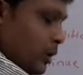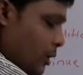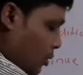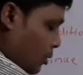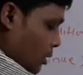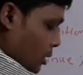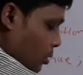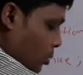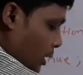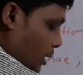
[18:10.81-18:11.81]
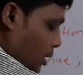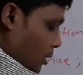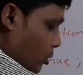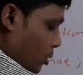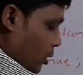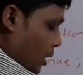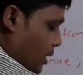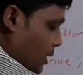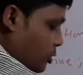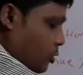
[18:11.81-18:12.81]
We know when control will
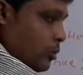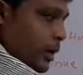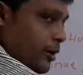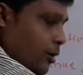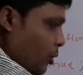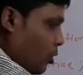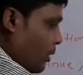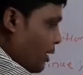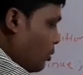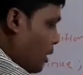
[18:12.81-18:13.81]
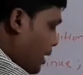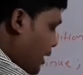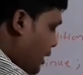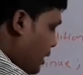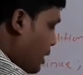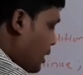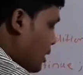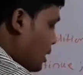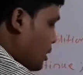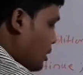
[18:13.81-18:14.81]
reach to end of loop, it will again
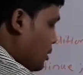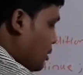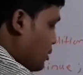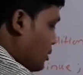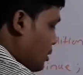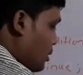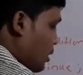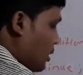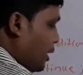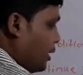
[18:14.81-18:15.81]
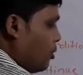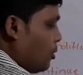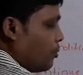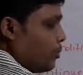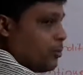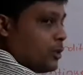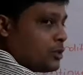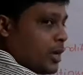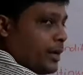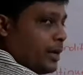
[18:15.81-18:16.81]
continue from
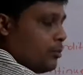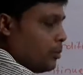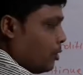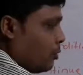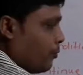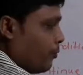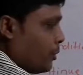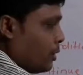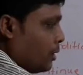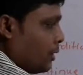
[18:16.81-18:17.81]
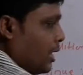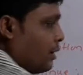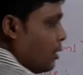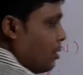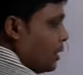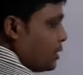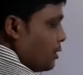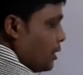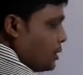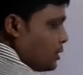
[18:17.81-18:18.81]
the starting of the loop till the
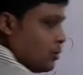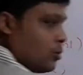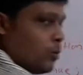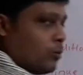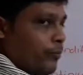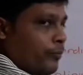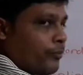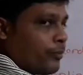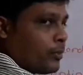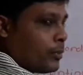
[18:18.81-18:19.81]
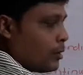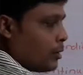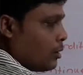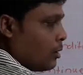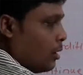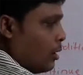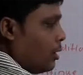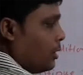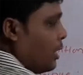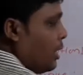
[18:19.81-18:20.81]
condition is true
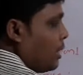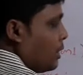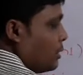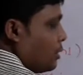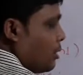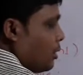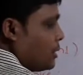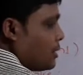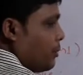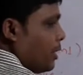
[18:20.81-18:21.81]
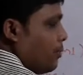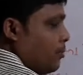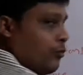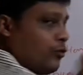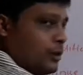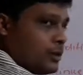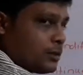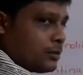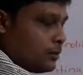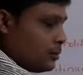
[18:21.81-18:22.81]
or until the condition become
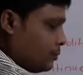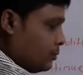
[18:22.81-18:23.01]
false.